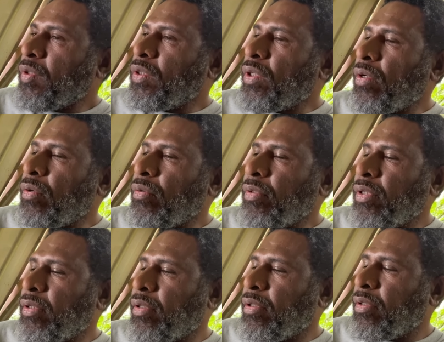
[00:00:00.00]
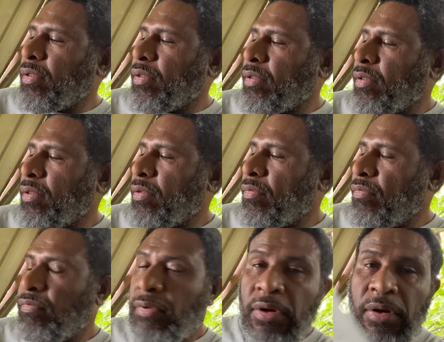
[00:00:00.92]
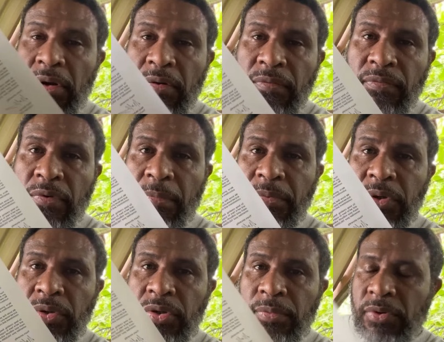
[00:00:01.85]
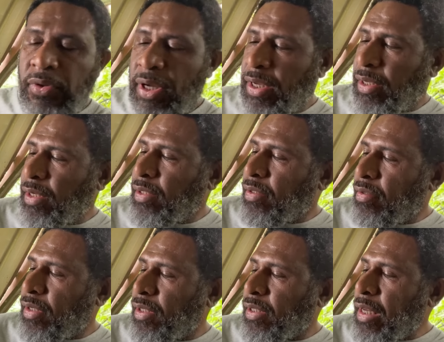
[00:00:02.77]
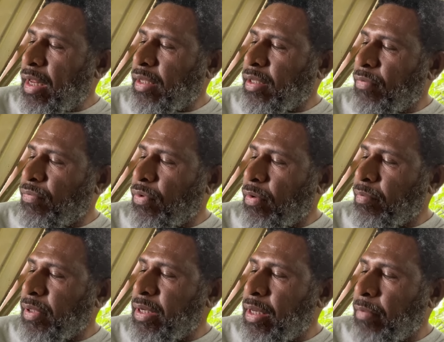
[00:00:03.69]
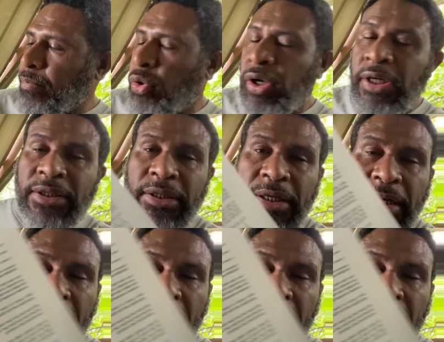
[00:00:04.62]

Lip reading: So it's from YouTube Society. So this is a letter from Neil Mohan,